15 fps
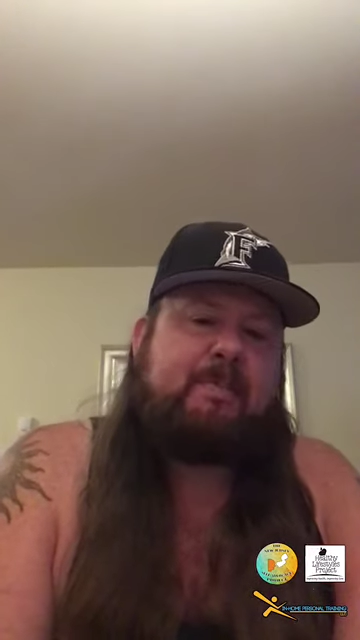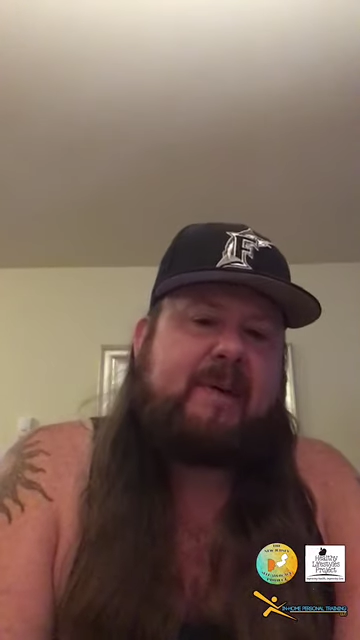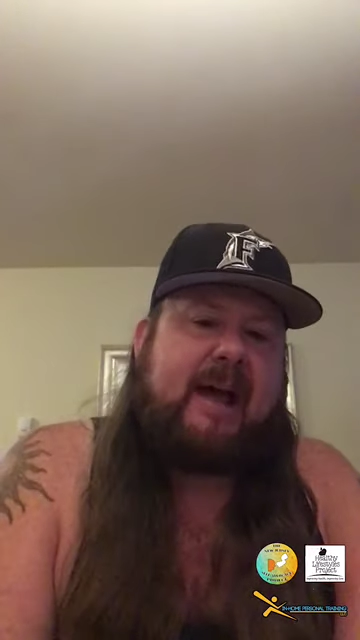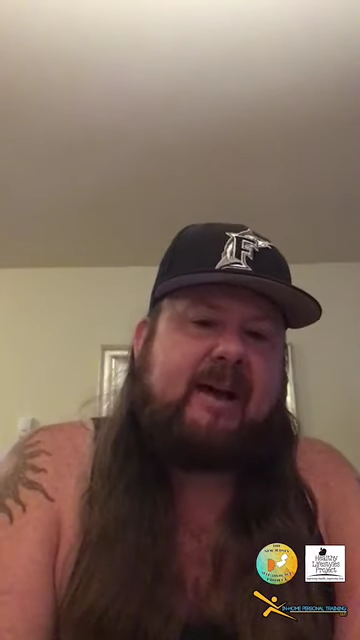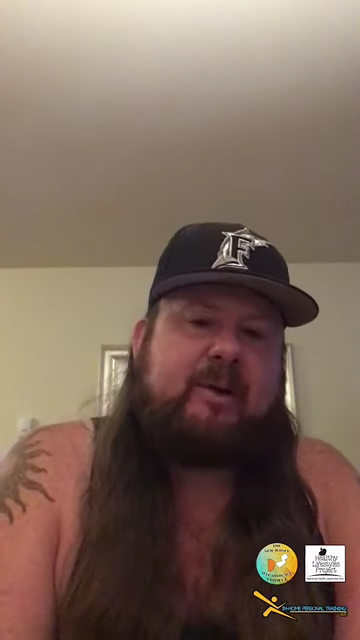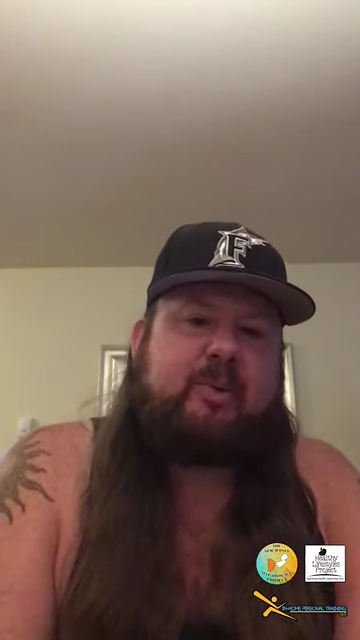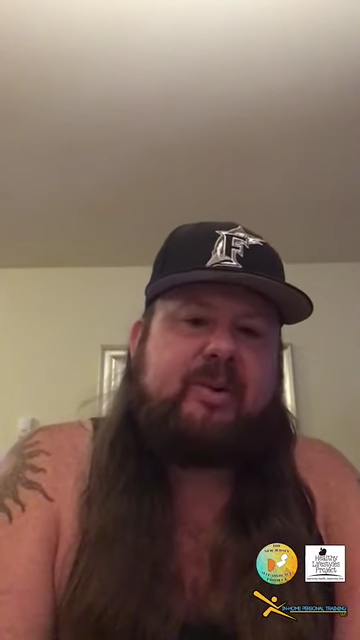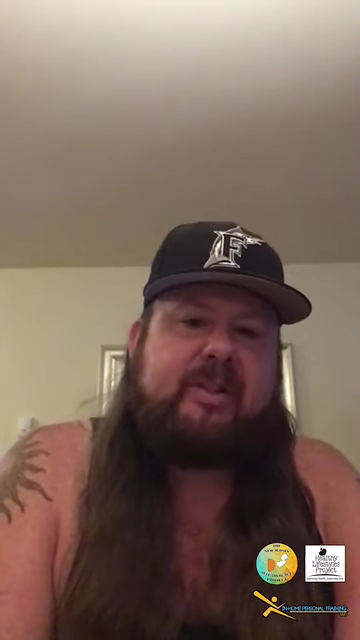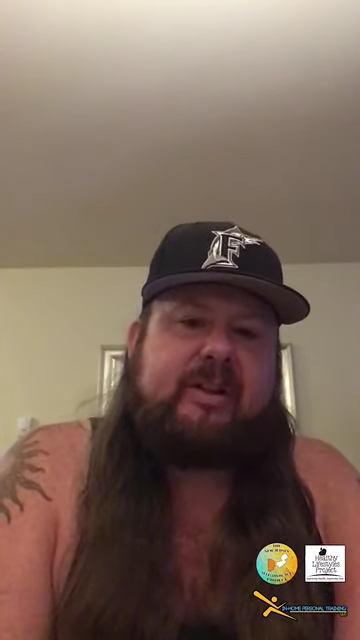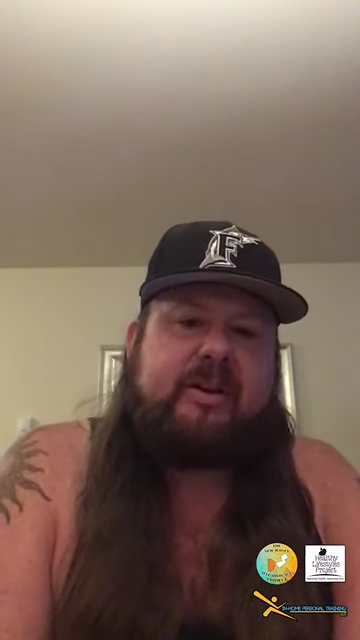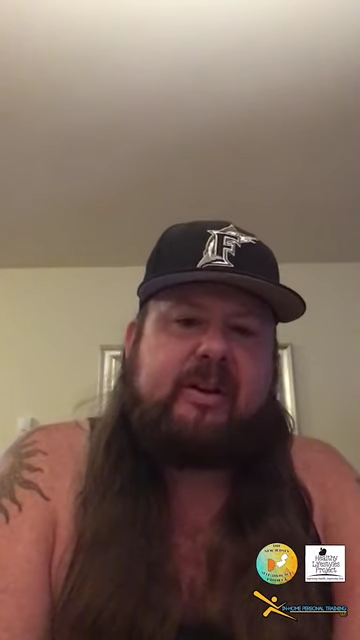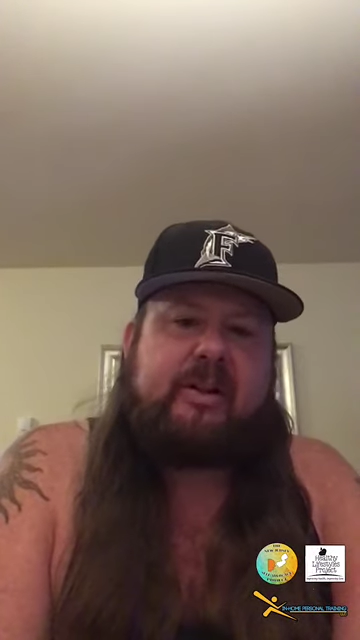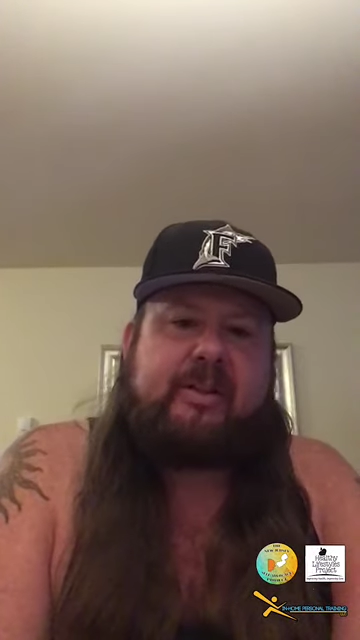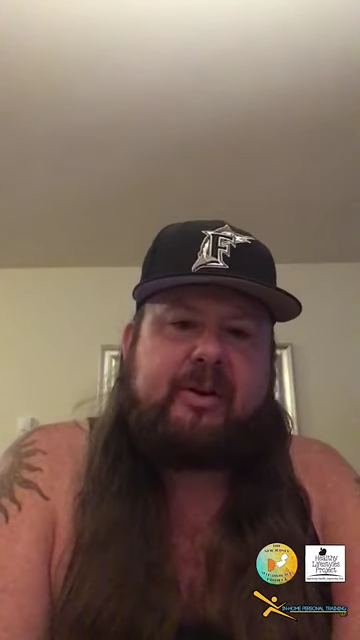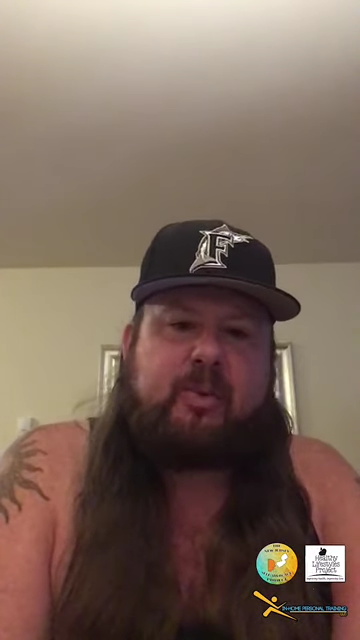back with
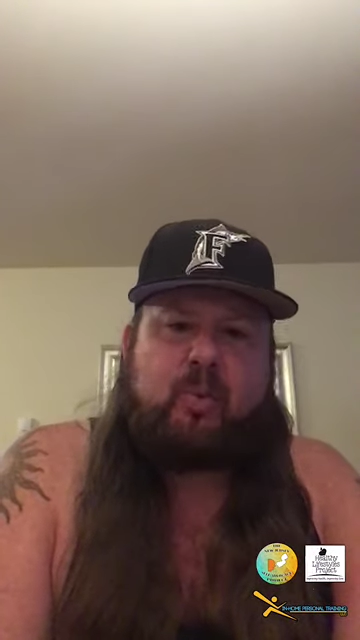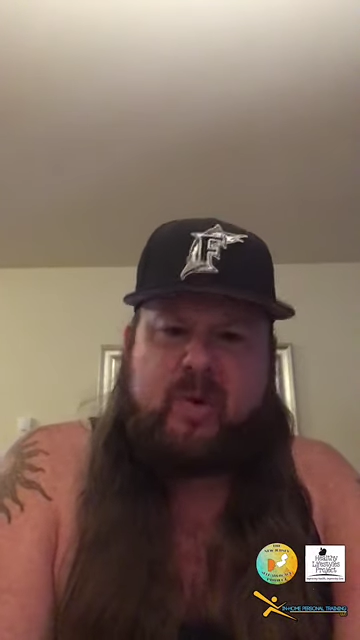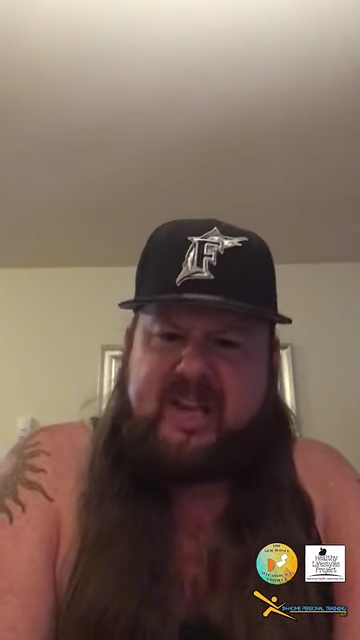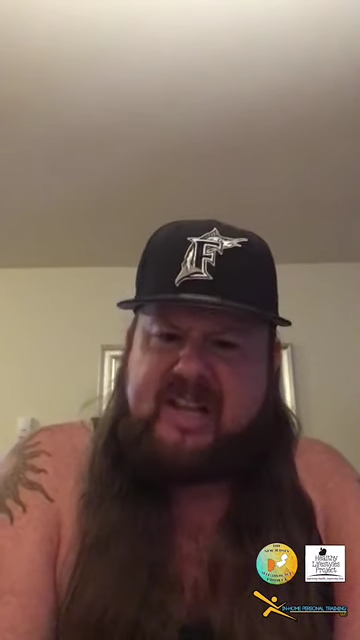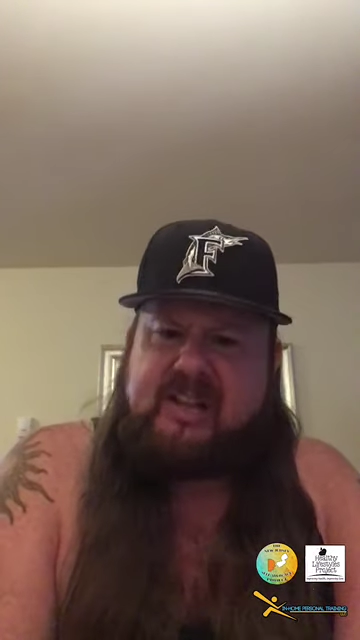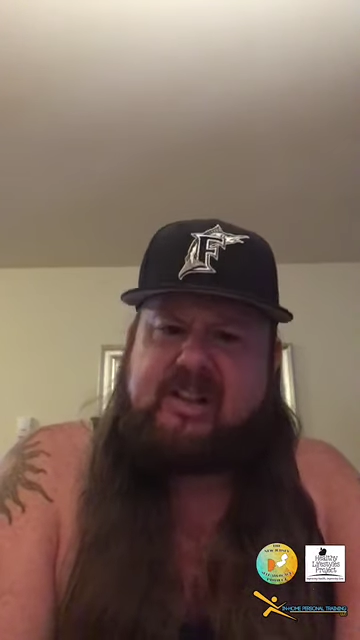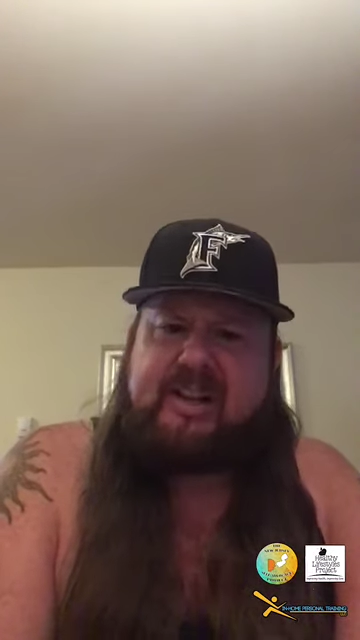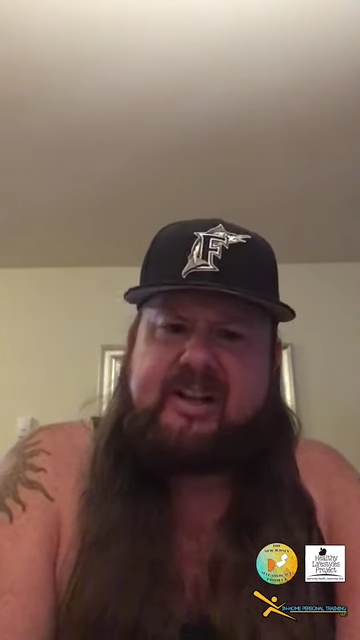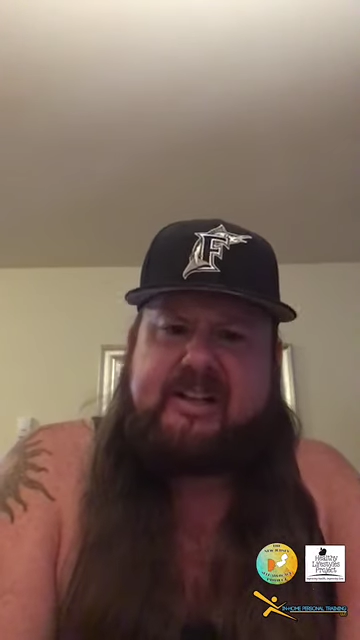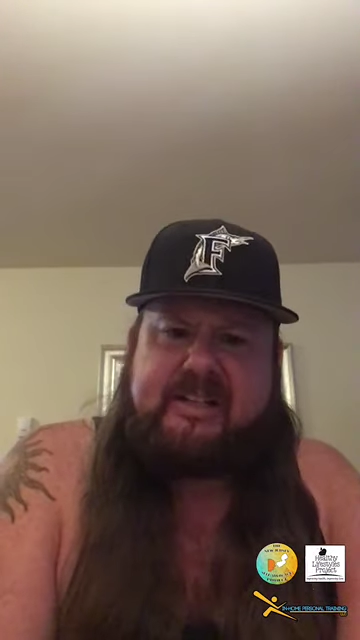another weekly